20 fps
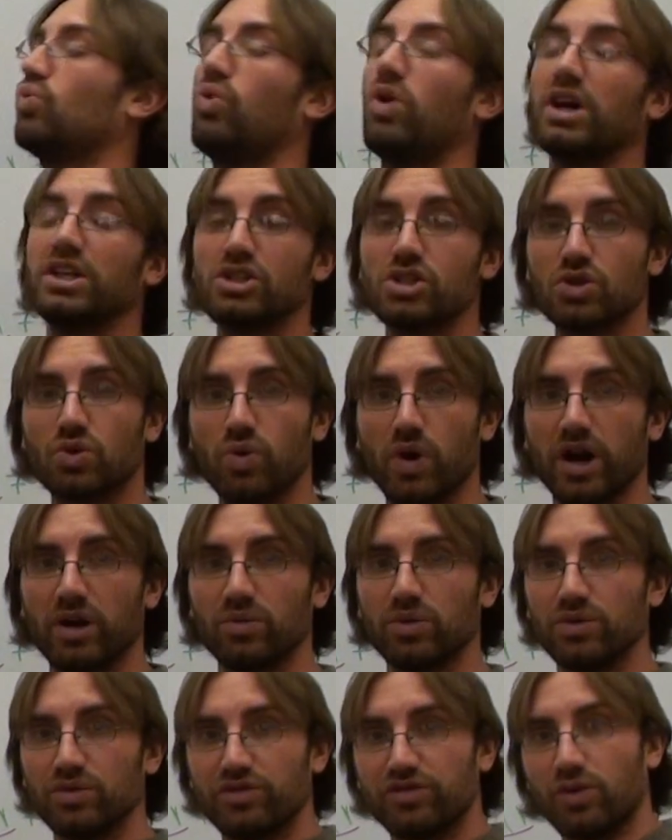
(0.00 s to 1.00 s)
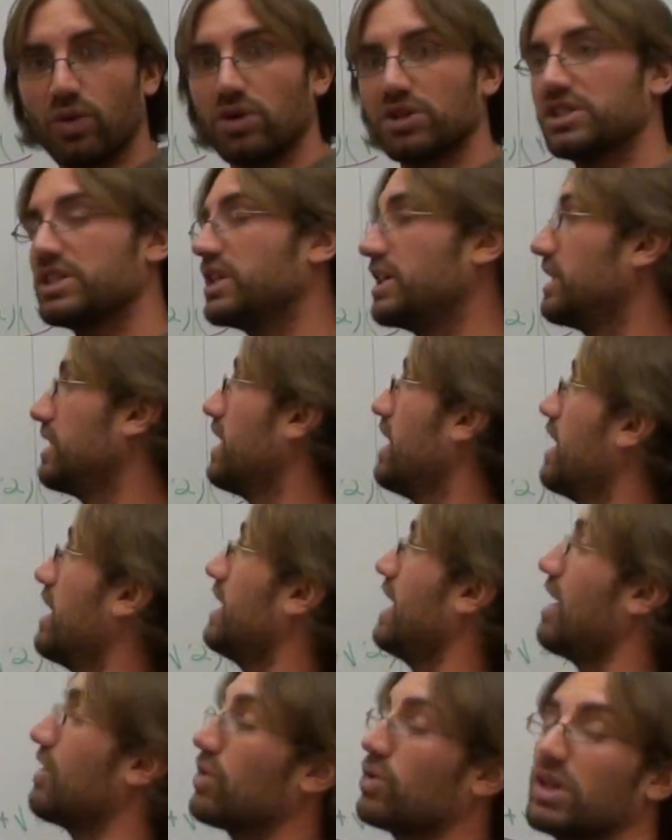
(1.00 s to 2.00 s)
one square root fourteen.
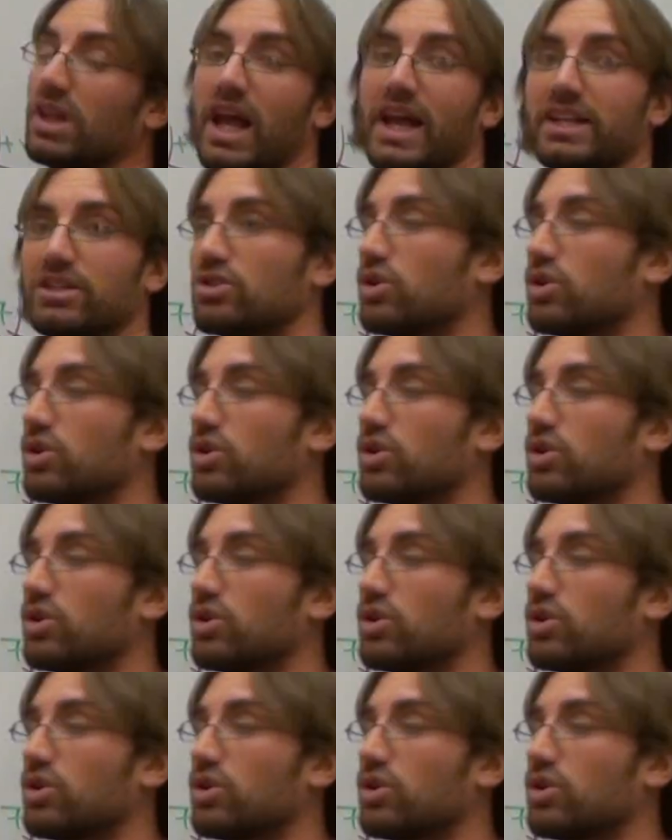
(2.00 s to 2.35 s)
Now they're like